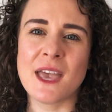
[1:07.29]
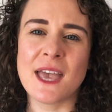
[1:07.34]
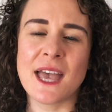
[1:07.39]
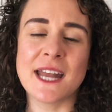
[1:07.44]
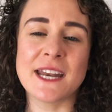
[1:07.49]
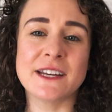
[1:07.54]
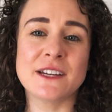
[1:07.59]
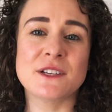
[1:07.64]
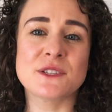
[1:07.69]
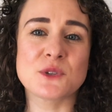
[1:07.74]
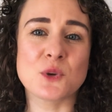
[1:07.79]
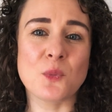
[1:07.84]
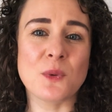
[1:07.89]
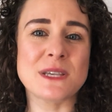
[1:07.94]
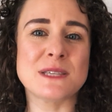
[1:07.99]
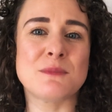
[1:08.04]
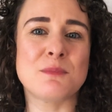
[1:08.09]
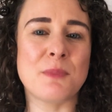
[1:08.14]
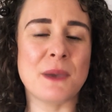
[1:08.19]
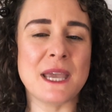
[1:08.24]
And it has
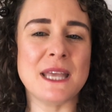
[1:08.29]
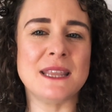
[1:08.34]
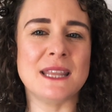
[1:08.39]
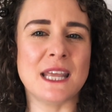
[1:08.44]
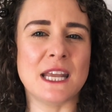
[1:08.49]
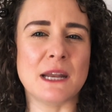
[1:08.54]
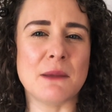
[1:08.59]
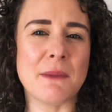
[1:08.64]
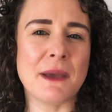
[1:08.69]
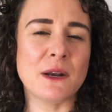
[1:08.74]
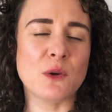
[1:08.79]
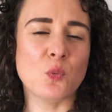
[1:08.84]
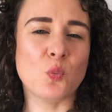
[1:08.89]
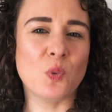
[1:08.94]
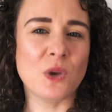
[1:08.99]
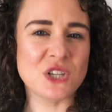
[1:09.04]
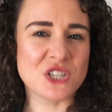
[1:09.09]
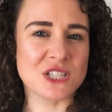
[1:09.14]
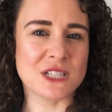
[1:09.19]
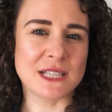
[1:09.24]
always been there, no matter
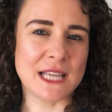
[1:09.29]
which